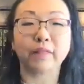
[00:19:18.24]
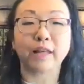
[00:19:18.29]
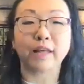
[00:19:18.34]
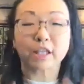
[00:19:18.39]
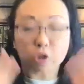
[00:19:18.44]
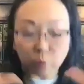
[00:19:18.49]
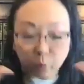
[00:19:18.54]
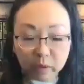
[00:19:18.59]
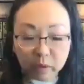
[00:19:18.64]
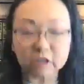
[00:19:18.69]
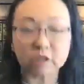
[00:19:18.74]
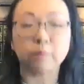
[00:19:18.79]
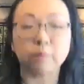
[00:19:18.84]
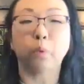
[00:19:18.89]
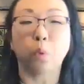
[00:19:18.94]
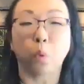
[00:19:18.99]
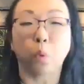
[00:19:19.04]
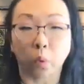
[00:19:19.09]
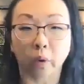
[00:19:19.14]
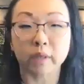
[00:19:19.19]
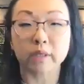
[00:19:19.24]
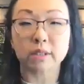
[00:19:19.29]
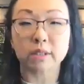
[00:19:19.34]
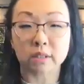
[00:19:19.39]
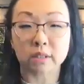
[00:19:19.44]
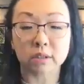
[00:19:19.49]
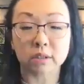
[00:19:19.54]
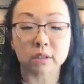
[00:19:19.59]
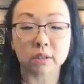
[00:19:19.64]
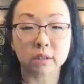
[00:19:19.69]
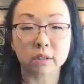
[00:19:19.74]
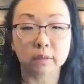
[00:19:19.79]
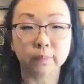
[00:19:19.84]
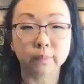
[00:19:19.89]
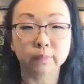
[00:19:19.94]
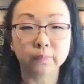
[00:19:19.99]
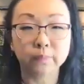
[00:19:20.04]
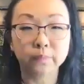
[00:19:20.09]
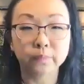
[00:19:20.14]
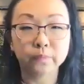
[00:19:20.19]
That's what's important.
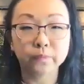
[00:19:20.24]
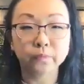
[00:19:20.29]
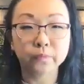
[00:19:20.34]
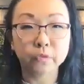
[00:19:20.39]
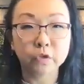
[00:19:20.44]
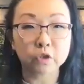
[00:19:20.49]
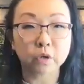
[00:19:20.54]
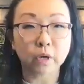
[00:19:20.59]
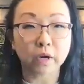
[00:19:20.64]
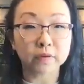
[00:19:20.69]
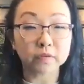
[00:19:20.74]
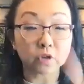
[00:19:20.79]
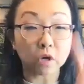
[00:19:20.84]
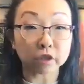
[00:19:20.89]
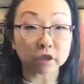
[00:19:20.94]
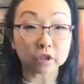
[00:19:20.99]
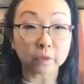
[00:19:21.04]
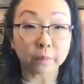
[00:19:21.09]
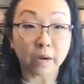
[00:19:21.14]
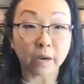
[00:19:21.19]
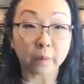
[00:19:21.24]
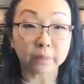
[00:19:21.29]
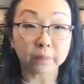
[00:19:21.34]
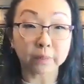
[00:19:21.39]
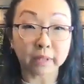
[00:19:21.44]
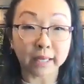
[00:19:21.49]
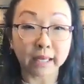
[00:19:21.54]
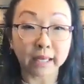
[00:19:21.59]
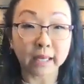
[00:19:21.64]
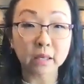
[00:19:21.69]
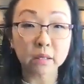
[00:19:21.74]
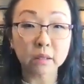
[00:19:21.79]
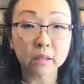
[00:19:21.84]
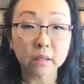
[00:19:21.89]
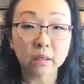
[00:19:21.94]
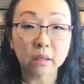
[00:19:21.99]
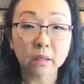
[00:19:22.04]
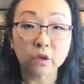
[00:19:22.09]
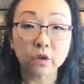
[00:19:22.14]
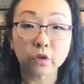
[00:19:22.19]
So I talked about playing
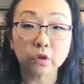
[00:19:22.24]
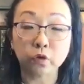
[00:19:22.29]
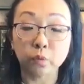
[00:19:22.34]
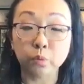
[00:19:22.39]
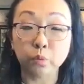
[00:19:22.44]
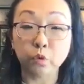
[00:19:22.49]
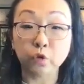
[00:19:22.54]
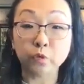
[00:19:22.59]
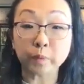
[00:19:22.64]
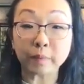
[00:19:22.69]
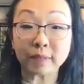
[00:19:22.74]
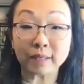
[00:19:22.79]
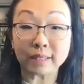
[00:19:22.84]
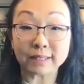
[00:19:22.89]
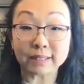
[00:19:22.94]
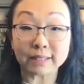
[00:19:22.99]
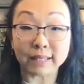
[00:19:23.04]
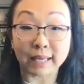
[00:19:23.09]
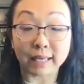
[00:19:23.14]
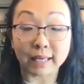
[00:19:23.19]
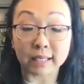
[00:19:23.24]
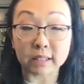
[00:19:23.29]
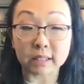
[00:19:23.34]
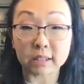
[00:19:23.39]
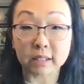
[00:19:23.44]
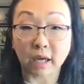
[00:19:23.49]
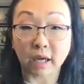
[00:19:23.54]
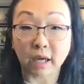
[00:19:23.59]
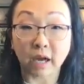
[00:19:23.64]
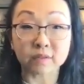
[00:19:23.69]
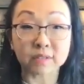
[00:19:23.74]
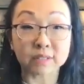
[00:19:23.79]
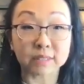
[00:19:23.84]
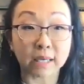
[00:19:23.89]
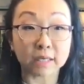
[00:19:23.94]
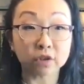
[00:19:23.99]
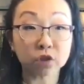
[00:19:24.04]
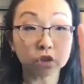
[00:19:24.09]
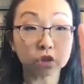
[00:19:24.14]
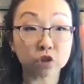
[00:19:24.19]
through movement and dance. I
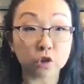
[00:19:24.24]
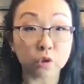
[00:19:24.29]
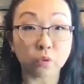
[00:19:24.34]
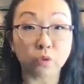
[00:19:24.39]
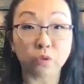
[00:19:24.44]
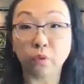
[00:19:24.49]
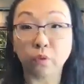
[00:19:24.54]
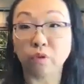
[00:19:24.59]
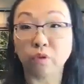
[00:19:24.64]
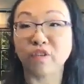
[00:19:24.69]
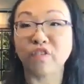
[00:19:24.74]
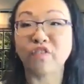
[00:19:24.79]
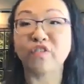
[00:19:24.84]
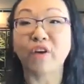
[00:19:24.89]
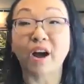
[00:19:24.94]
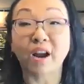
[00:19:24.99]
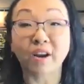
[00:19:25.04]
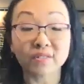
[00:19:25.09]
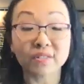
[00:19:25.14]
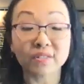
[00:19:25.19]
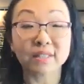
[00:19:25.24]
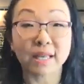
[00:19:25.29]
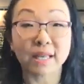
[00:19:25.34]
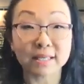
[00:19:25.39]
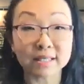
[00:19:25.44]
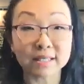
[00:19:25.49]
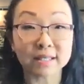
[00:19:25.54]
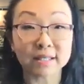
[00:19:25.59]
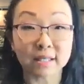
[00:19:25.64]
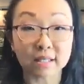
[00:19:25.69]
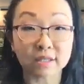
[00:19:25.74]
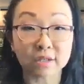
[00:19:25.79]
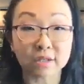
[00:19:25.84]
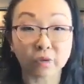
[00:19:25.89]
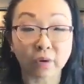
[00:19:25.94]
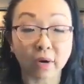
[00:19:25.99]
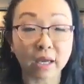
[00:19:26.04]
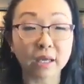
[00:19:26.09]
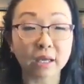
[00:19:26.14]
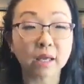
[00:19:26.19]
centered you through the 5 senses,
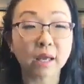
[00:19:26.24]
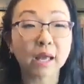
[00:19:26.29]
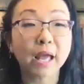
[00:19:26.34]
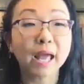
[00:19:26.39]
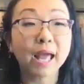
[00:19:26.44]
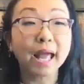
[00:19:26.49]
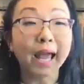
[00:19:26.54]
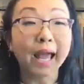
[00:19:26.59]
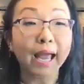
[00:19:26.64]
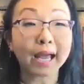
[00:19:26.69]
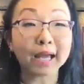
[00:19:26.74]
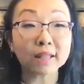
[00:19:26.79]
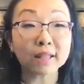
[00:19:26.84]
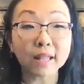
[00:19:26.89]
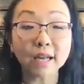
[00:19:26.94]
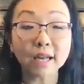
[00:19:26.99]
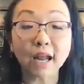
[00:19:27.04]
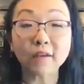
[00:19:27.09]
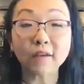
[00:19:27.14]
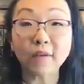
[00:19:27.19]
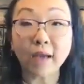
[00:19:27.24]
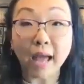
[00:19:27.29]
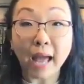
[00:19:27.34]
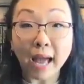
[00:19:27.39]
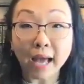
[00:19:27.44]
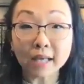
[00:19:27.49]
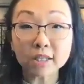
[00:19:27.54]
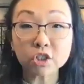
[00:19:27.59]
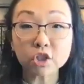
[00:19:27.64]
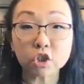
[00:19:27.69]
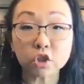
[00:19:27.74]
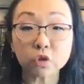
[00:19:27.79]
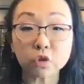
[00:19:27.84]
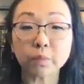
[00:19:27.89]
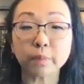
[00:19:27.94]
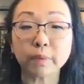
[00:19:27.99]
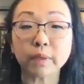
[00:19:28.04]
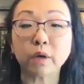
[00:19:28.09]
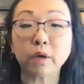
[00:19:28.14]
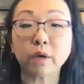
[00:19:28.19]
right? And then I've asked you to
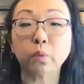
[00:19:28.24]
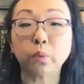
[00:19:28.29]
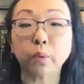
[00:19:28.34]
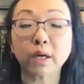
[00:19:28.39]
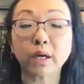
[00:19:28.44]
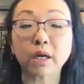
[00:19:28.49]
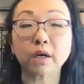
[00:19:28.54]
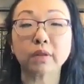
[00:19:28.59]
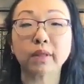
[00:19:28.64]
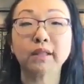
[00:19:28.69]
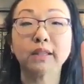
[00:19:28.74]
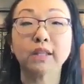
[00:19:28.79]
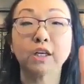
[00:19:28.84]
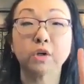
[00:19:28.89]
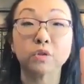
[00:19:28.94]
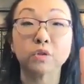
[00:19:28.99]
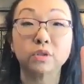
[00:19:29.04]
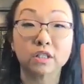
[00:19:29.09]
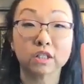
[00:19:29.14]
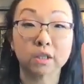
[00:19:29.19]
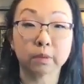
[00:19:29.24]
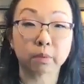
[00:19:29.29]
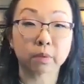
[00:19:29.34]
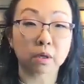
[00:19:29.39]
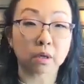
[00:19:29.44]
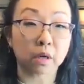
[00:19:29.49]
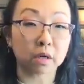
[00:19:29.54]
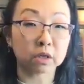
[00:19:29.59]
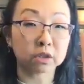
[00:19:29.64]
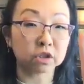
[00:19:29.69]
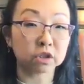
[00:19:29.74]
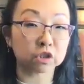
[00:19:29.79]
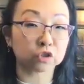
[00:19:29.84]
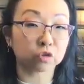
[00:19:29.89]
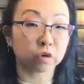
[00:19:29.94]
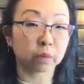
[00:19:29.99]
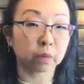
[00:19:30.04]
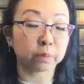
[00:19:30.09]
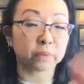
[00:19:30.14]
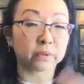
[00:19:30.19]
be aware that there is a subconscious
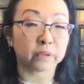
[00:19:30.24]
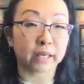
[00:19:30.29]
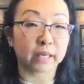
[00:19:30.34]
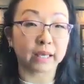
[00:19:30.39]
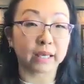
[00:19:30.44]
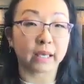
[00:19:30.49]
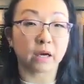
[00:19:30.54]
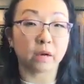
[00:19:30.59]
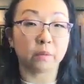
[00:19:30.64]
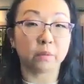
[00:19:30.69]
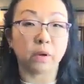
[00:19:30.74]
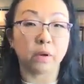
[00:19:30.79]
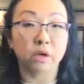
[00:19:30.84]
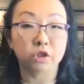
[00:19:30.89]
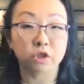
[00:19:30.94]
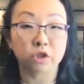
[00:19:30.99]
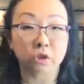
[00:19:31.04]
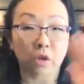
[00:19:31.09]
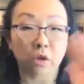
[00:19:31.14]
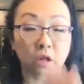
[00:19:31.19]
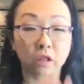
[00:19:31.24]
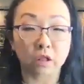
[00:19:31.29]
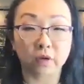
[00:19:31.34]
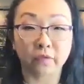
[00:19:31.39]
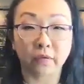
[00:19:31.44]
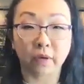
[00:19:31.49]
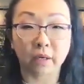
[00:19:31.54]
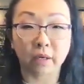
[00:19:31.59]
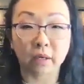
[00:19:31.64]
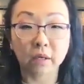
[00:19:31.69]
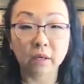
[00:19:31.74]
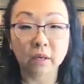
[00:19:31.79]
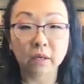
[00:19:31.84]
script playing amongst all of it.